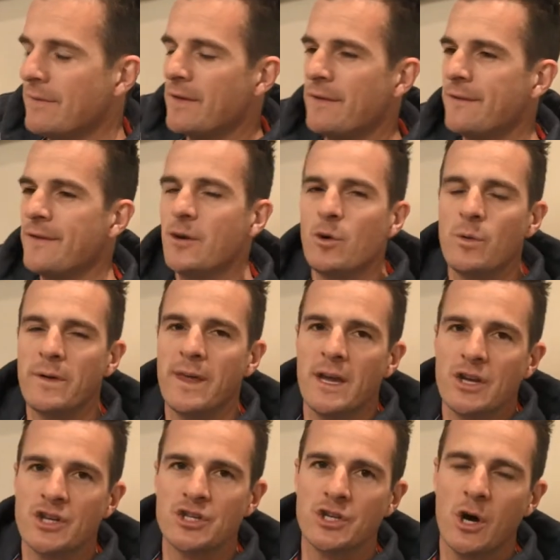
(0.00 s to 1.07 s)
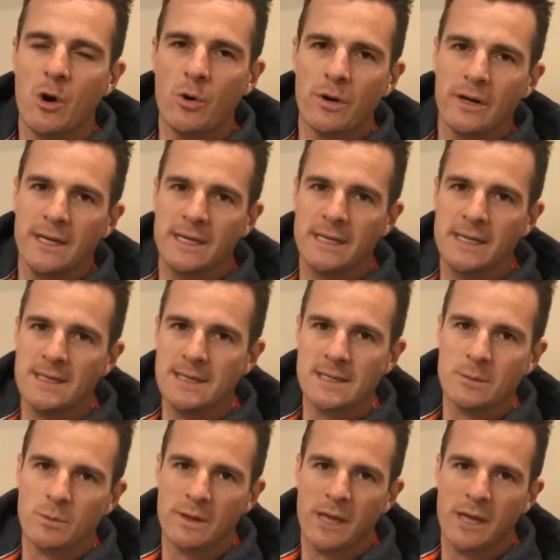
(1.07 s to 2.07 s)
if you feel where that shoulder is,